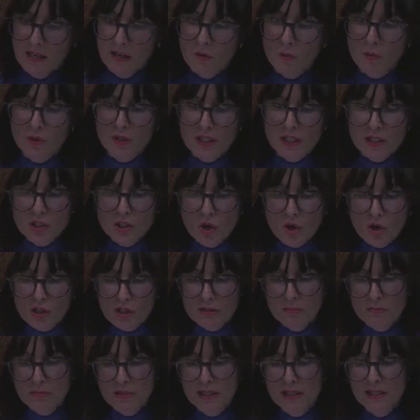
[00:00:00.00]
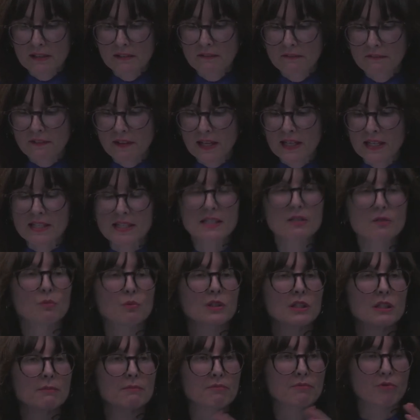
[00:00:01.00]
we are not merely faced
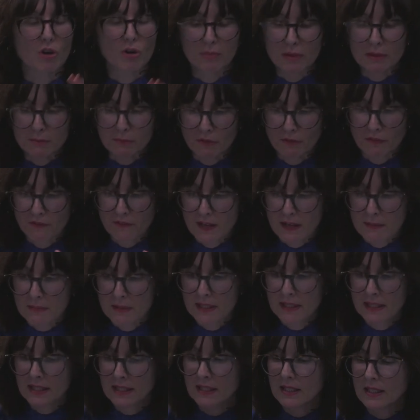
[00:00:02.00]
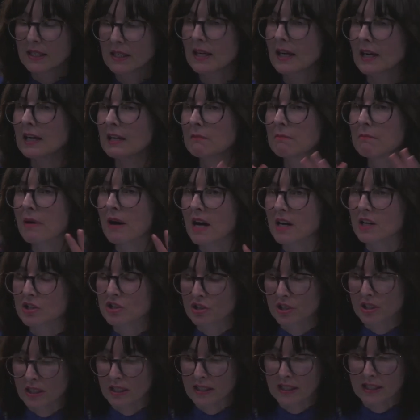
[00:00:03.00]
with a problem of family and
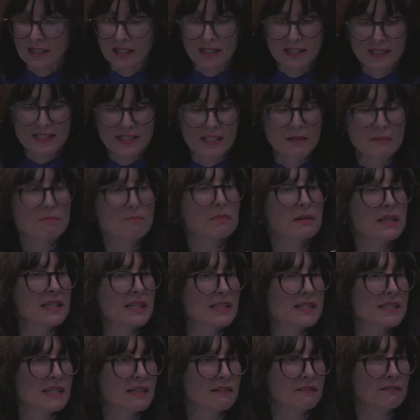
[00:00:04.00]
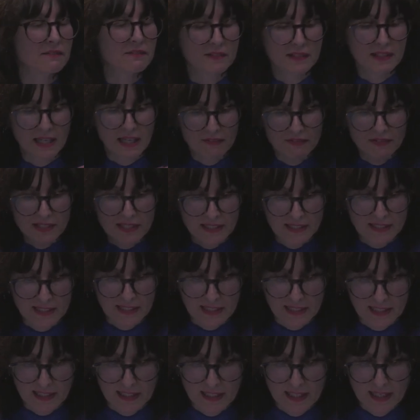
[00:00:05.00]
patriarchy, simply and
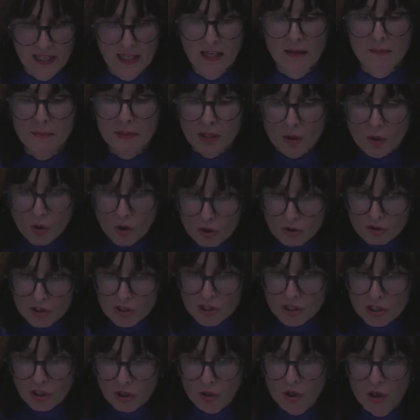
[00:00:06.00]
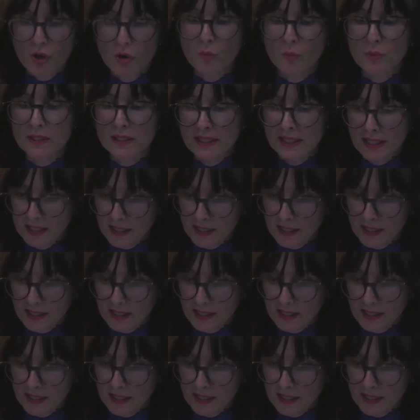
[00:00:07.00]
self-evidently, but also with the